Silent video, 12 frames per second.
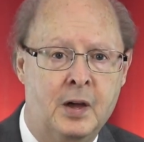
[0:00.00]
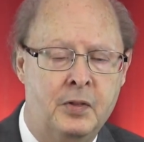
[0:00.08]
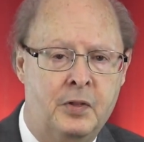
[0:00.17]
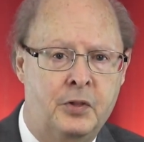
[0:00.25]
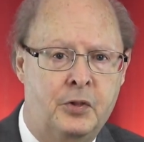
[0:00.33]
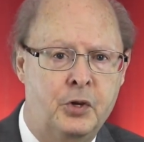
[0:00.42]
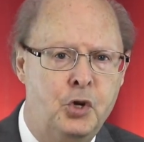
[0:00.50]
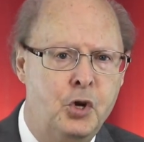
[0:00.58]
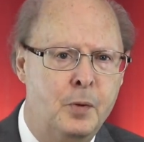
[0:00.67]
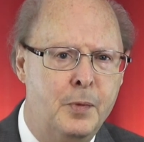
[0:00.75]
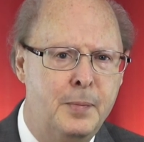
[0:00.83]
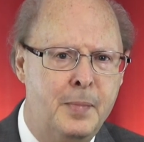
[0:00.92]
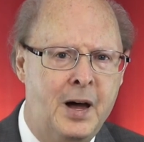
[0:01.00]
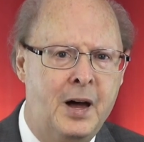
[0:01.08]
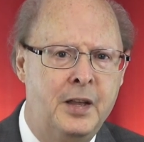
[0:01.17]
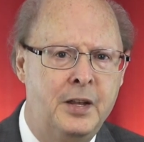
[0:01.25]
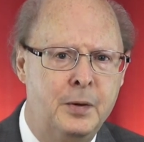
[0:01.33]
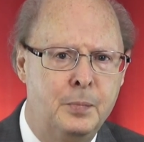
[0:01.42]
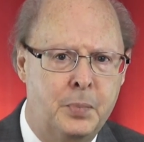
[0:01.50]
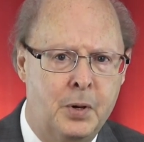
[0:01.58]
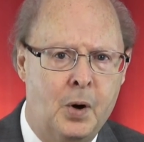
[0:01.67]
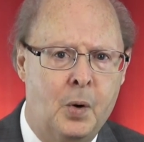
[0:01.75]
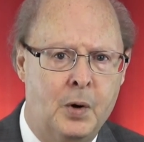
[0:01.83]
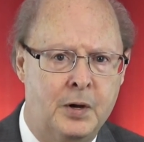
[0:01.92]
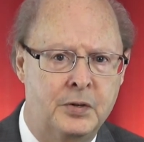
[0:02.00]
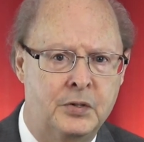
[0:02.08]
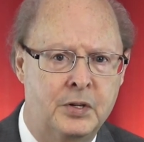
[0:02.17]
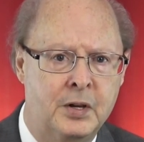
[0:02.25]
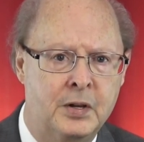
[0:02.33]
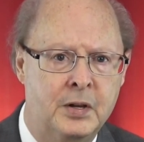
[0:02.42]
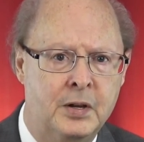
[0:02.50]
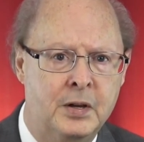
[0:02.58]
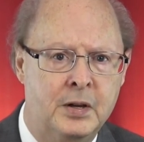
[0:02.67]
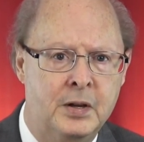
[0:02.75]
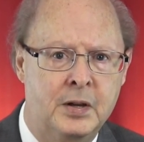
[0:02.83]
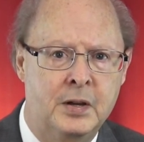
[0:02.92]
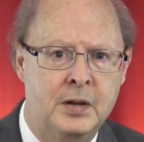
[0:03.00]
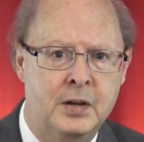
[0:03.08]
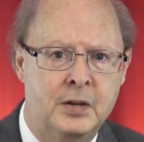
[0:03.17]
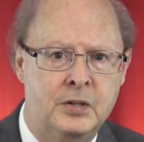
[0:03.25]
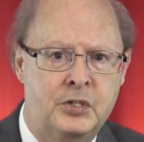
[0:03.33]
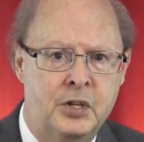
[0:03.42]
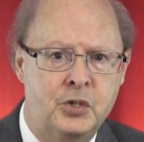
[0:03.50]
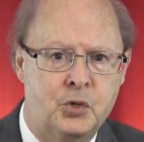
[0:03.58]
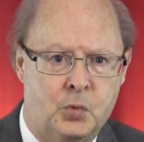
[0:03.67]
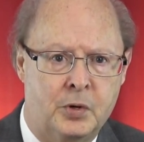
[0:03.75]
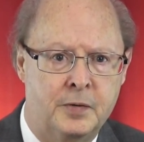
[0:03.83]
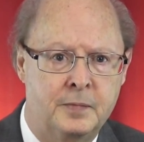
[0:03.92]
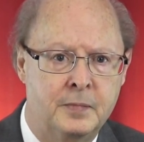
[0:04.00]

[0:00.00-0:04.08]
that the human mind employs is this one: